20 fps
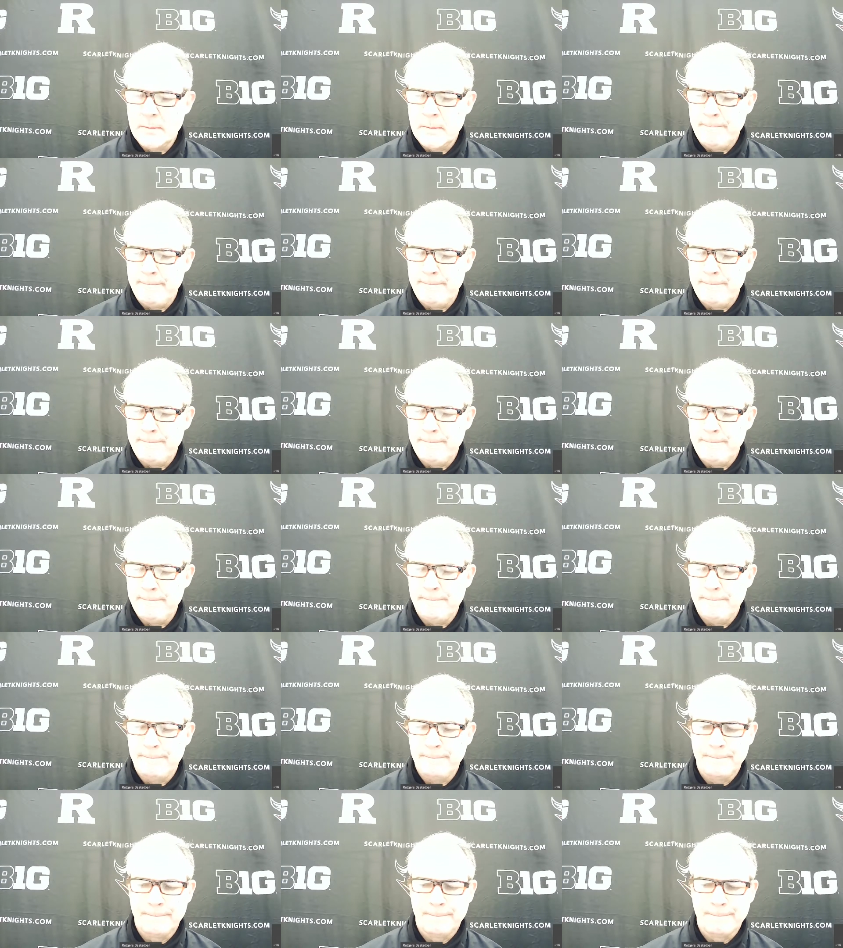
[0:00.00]

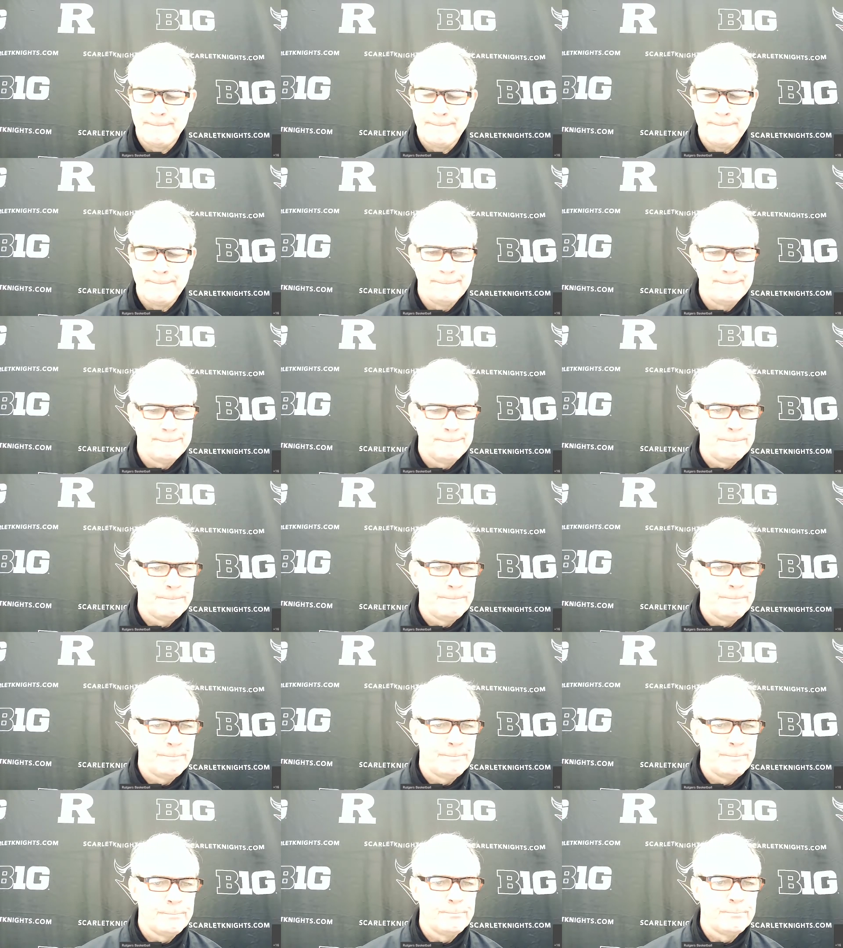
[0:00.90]

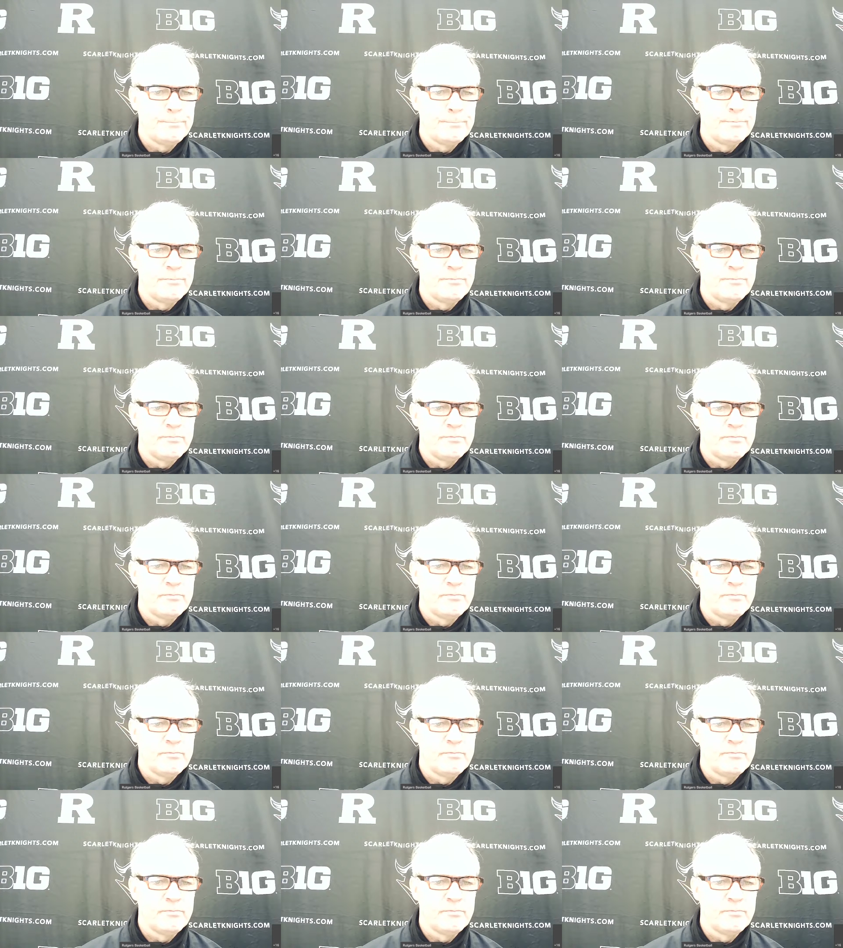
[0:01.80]
(silence)